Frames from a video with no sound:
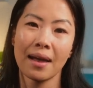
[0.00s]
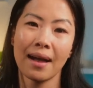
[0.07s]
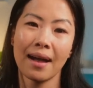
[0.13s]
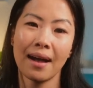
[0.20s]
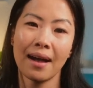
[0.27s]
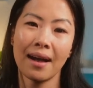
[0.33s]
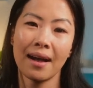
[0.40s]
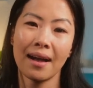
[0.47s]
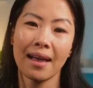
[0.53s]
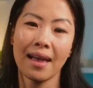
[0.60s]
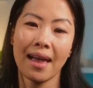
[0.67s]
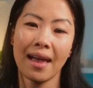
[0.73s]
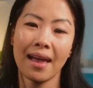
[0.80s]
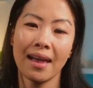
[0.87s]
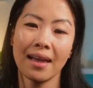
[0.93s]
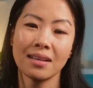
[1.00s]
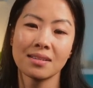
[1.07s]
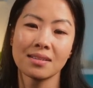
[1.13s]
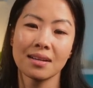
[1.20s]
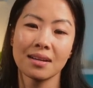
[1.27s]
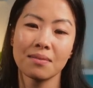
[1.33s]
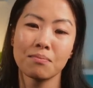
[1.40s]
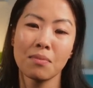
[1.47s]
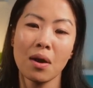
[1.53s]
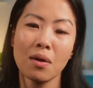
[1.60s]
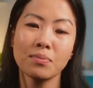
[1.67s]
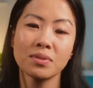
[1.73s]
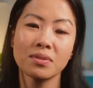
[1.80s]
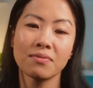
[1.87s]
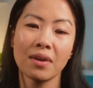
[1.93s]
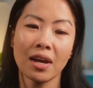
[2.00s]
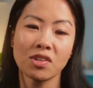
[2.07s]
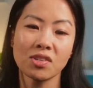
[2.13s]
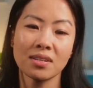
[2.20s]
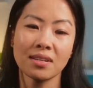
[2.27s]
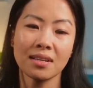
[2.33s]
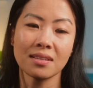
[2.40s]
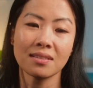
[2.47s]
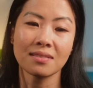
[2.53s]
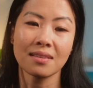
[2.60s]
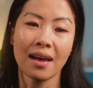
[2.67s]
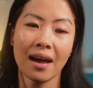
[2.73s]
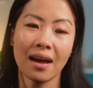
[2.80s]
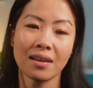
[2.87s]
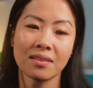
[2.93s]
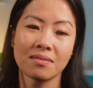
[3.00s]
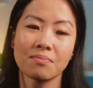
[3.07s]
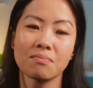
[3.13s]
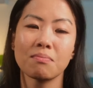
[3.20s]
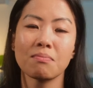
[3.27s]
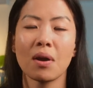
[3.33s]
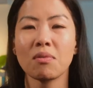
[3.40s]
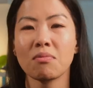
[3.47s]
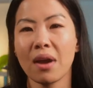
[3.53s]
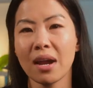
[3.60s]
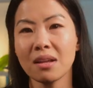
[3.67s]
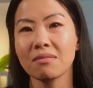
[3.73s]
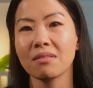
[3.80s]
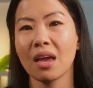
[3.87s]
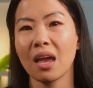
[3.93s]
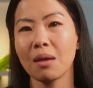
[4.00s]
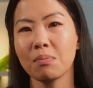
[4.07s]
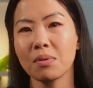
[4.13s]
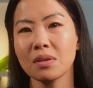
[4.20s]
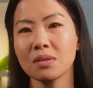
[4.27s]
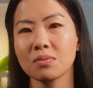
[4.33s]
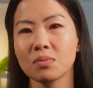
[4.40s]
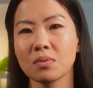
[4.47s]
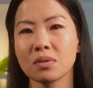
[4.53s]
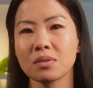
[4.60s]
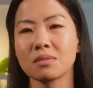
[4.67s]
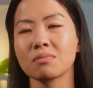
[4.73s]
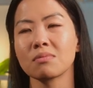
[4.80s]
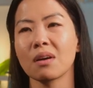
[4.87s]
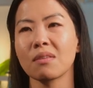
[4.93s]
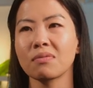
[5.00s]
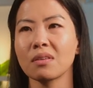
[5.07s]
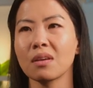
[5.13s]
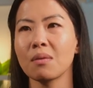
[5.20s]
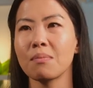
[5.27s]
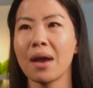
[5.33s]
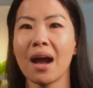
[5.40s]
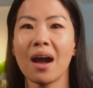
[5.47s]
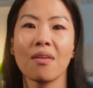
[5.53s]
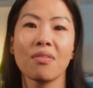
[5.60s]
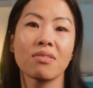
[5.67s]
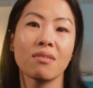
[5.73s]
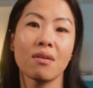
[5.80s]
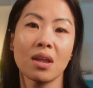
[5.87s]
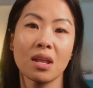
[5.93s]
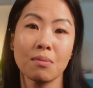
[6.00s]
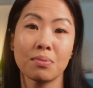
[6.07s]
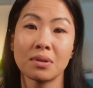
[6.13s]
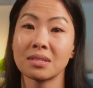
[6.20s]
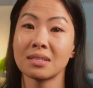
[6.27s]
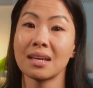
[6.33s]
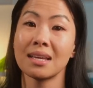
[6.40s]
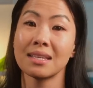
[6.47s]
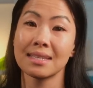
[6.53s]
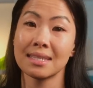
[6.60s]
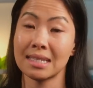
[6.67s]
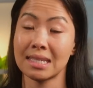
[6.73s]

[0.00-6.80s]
And my observation is that my rate of keepers was roughly about 30% to